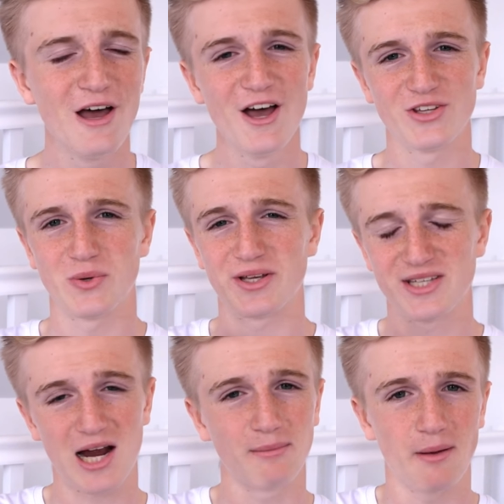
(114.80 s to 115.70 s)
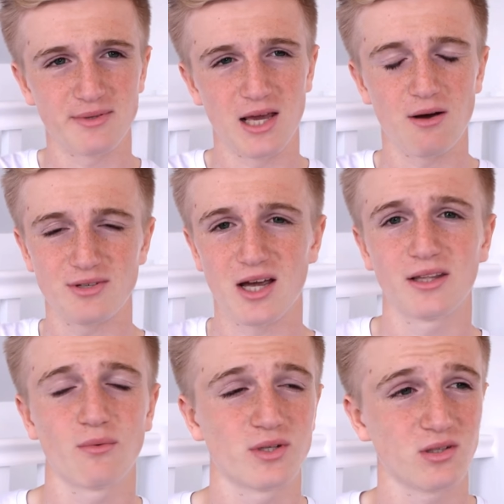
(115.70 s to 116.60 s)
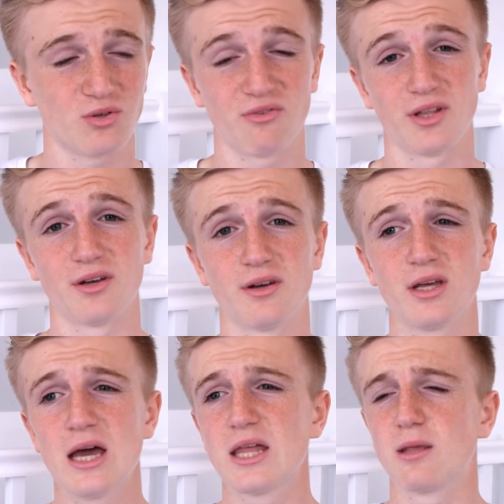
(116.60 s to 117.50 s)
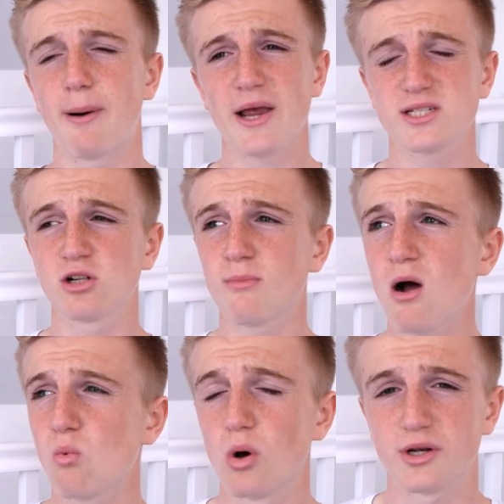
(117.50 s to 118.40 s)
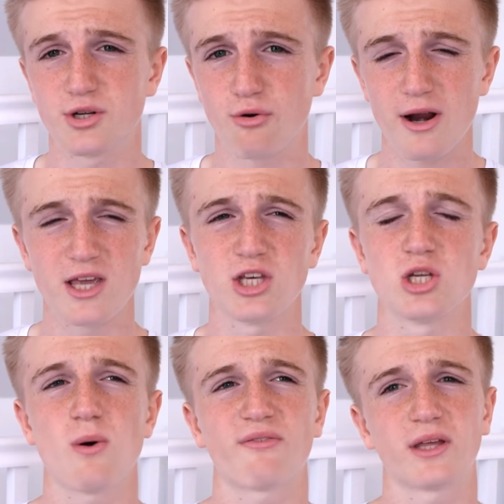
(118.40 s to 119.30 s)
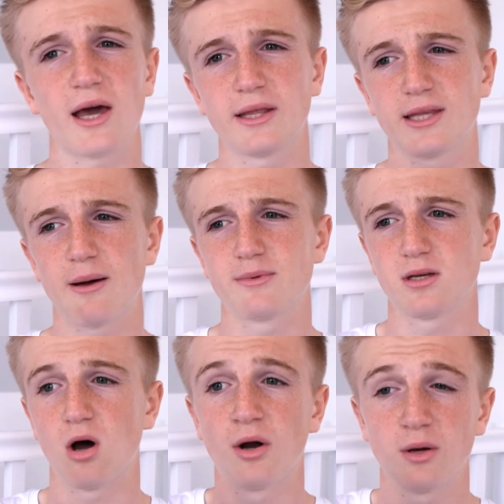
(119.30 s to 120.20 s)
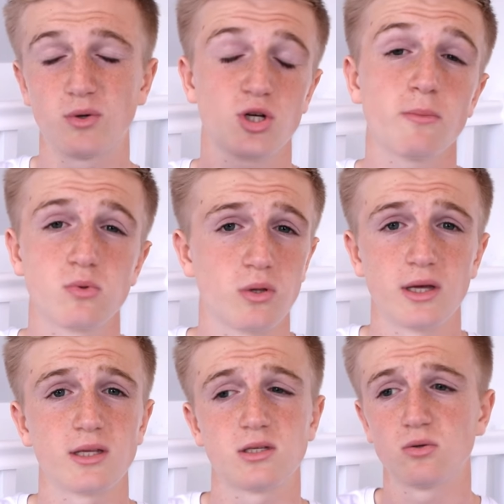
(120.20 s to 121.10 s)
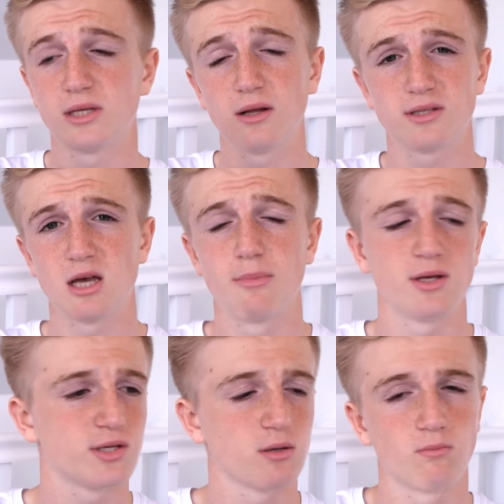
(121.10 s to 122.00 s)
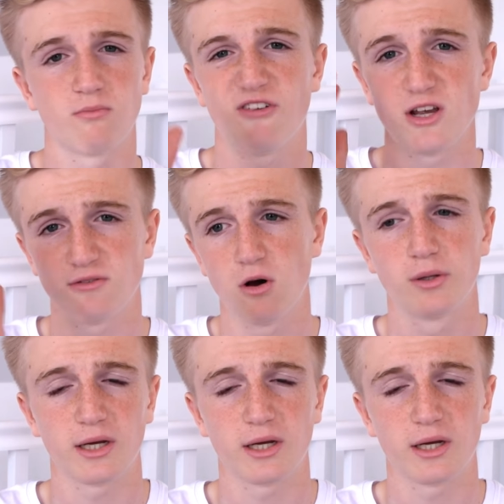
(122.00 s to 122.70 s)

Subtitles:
so I can time-lapse the outside, that which looks really good. The bicycle mount works great. You do have to get an adapter on it, which comes with it to tilt it a bit so you can face forward, that